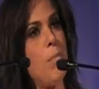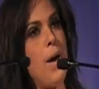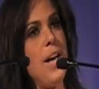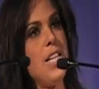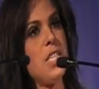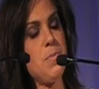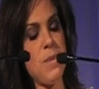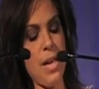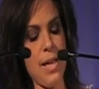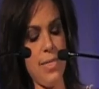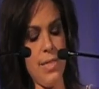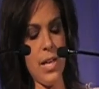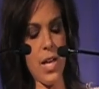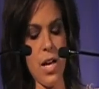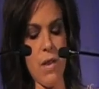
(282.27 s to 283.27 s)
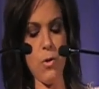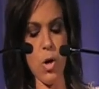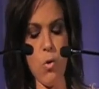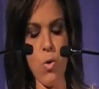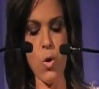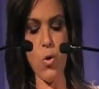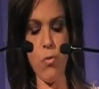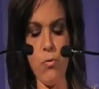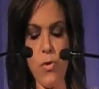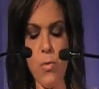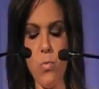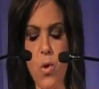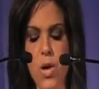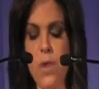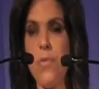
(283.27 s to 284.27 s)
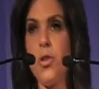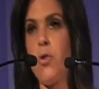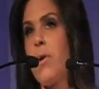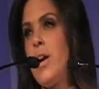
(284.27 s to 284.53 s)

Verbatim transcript: reminds me, I think, of a quote from one of the